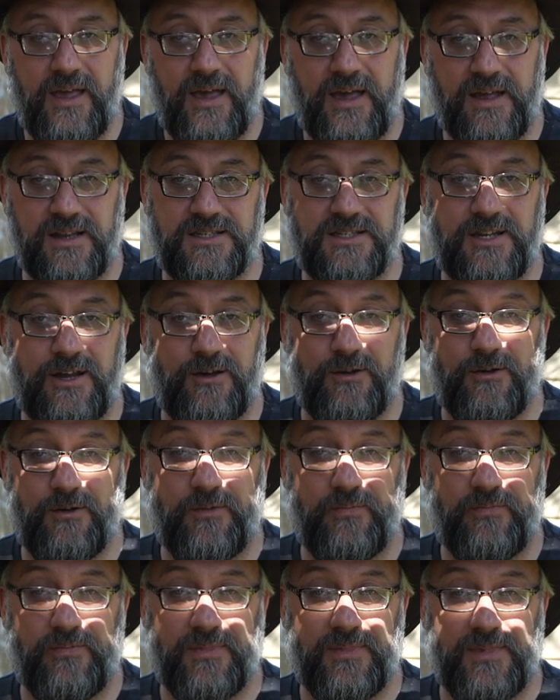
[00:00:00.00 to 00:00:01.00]
and
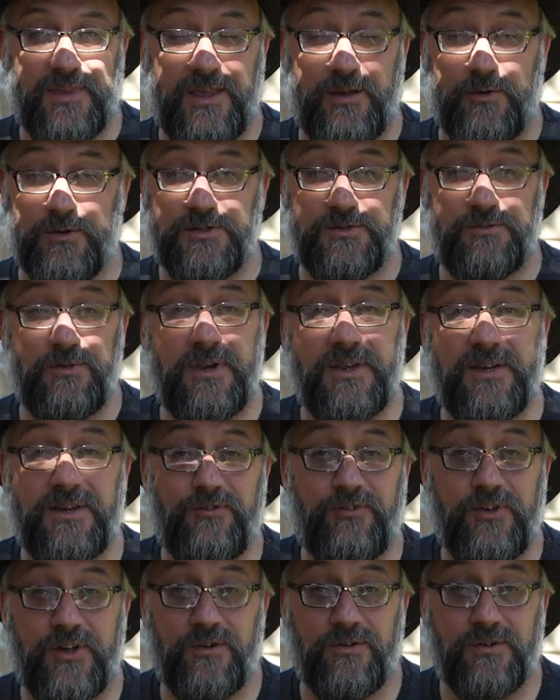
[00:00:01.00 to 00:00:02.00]
so it was really
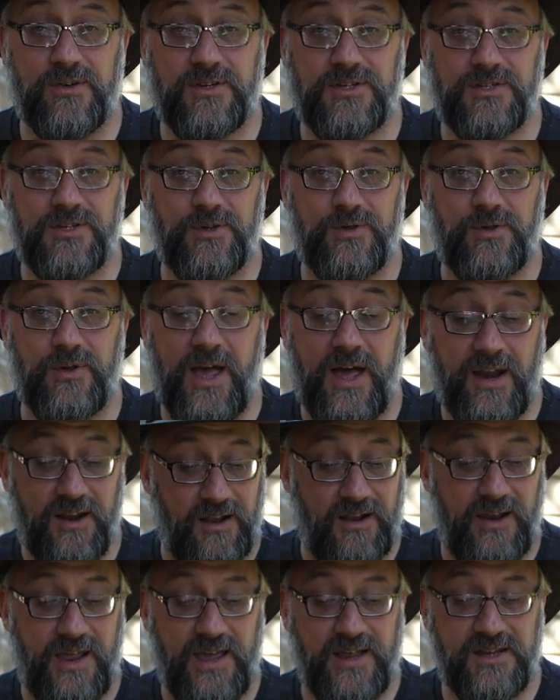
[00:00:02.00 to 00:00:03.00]
difficult to, at a
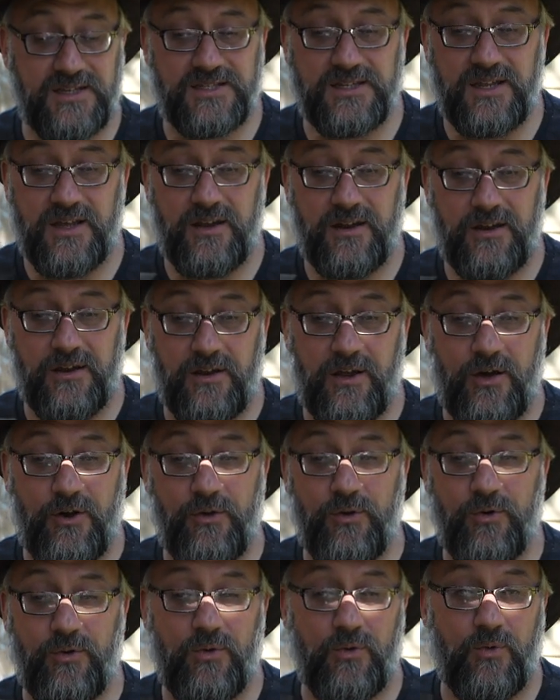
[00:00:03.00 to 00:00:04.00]
glance,
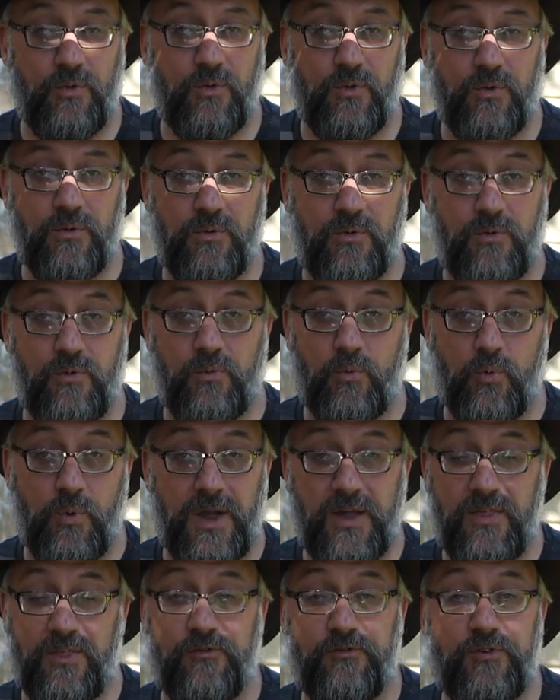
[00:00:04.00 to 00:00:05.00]
know
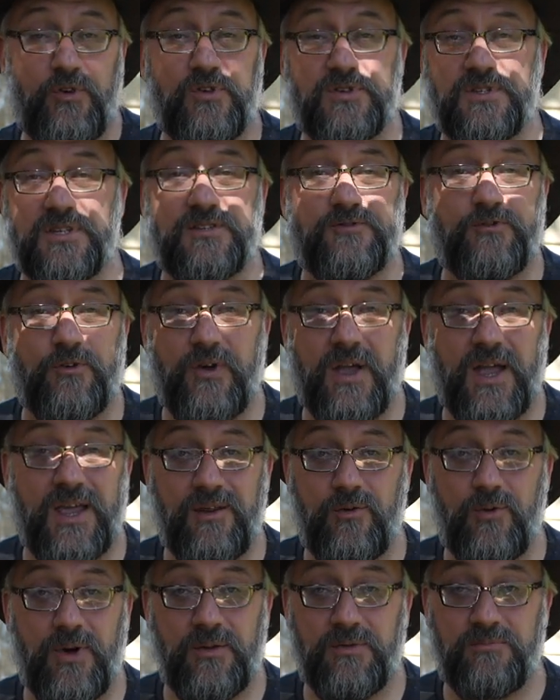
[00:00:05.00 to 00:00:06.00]
where the fuse is for
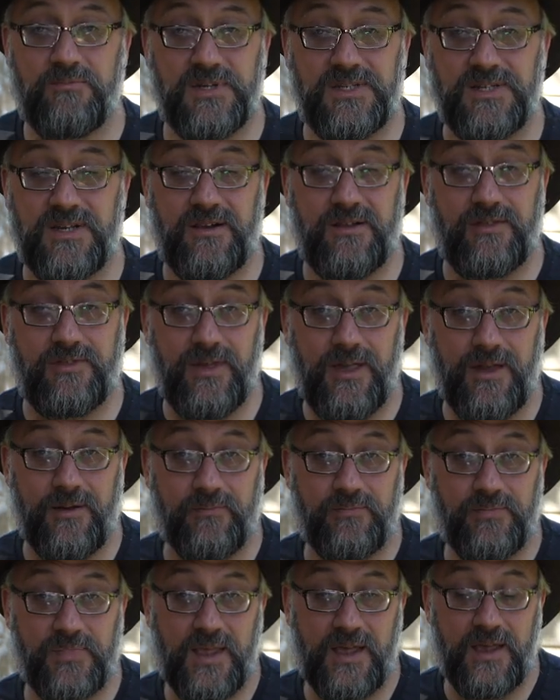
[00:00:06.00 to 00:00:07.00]
any one particular
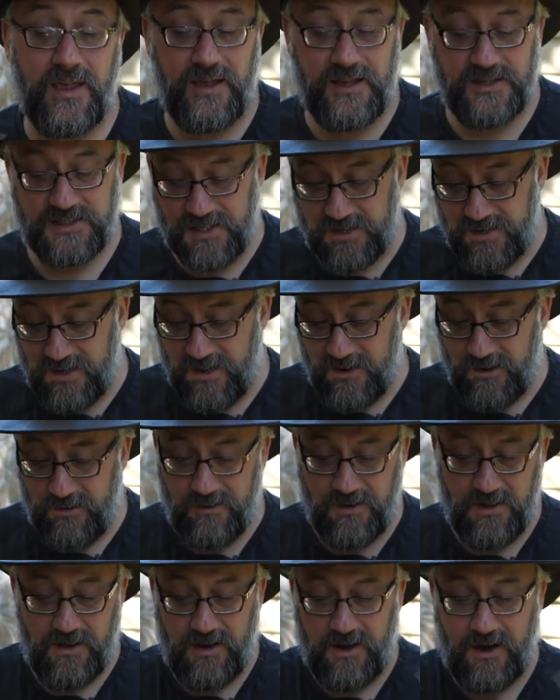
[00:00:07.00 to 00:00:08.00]
thing. So
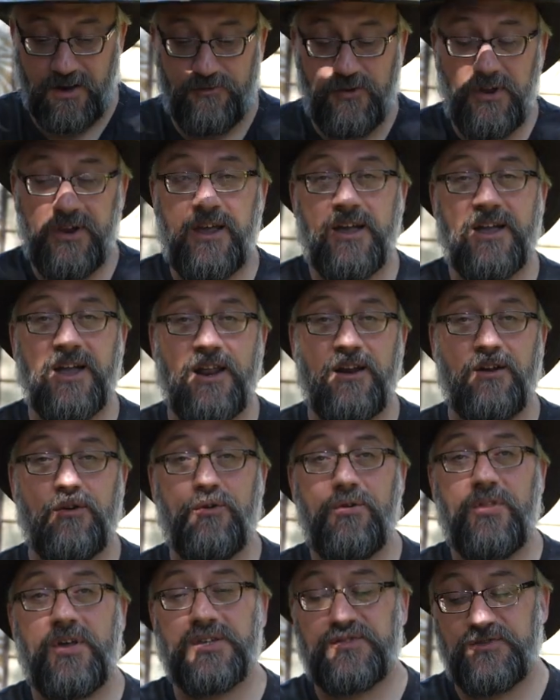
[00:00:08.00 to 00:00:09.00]
now I've relocated
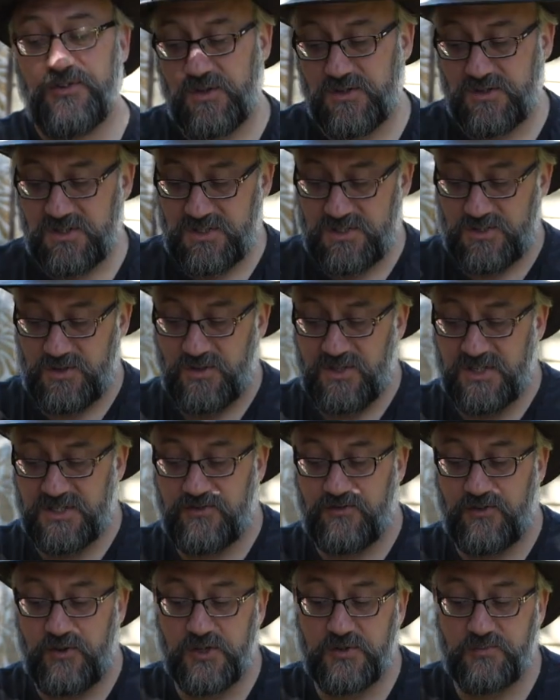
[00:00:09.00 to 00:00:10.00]
all those fuses to
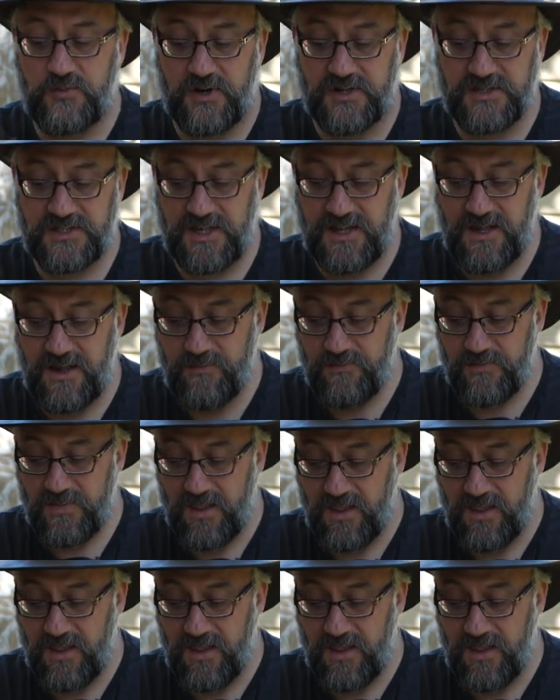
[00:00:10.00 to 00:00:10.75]
this fuse box here,